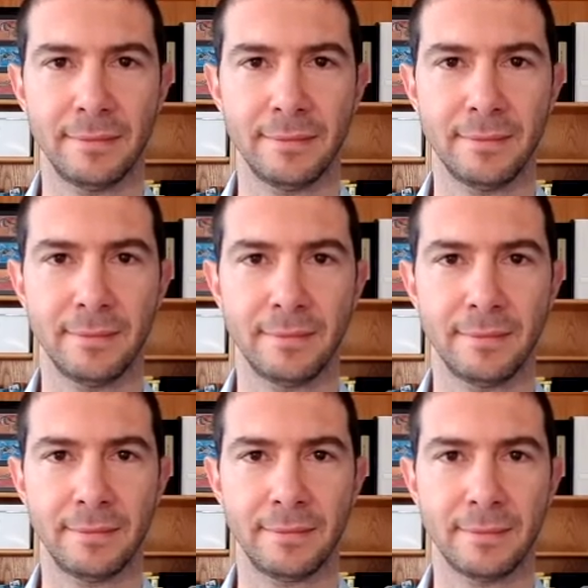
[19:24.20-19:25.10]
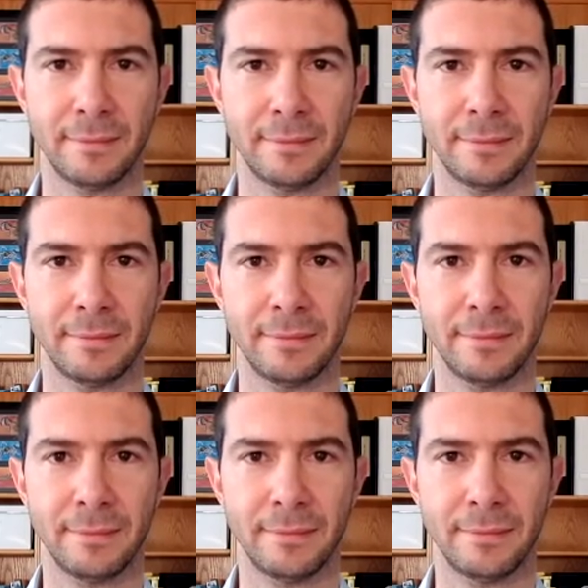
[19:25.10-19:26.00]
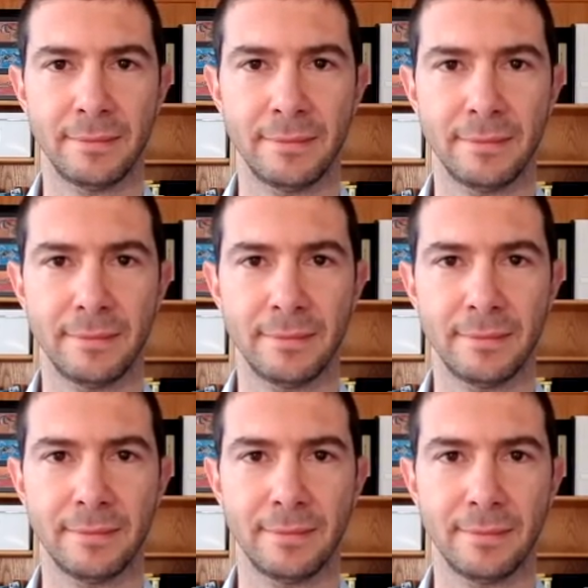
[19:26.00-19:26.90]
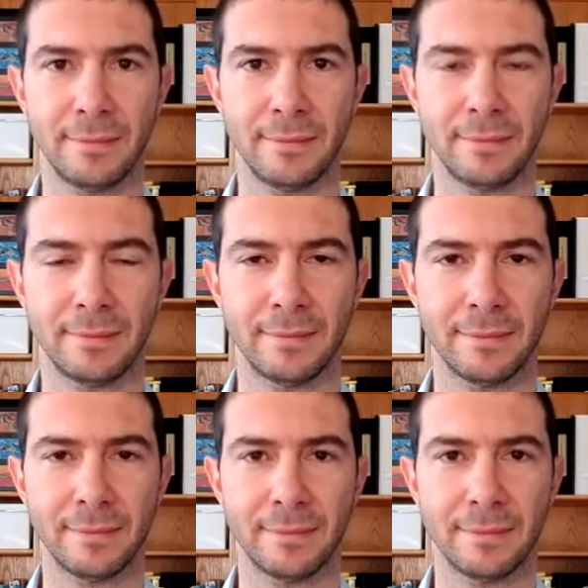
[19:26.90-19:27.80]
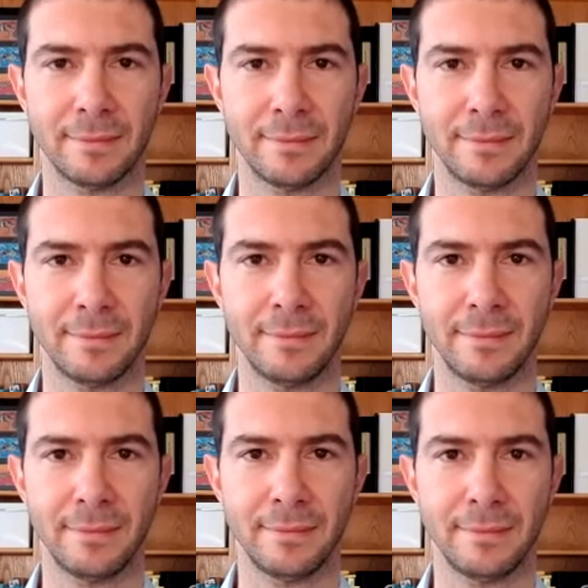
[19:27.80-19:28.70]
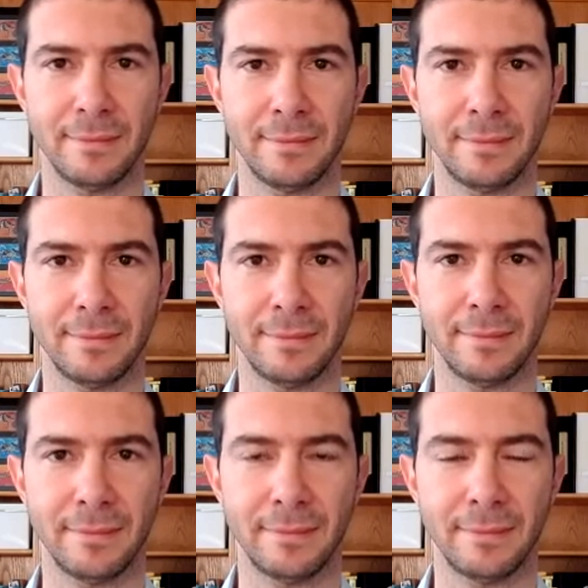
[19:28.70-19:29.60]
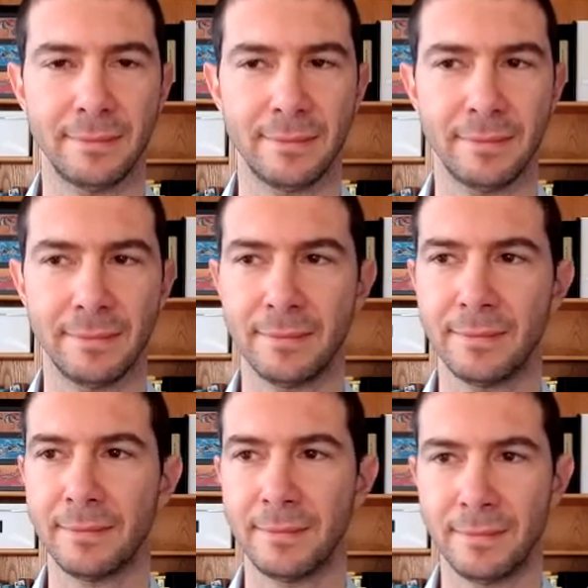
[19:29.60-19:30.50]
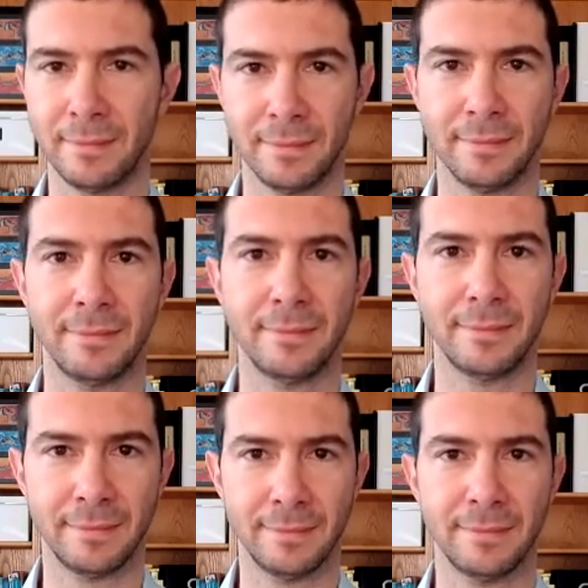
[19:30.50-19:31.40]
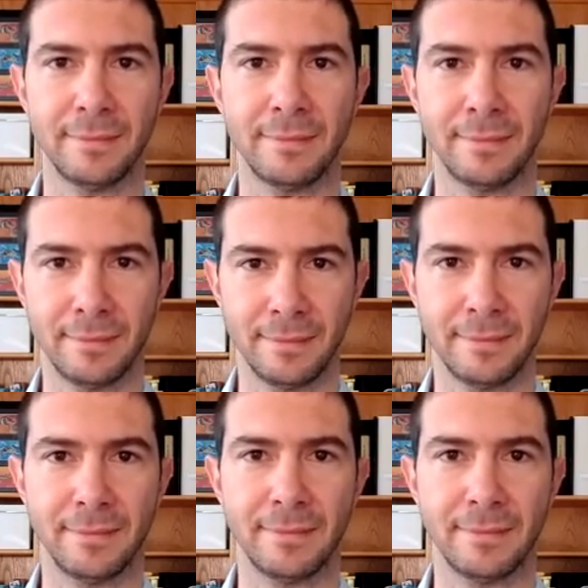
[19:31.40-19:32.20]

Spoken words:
(silent)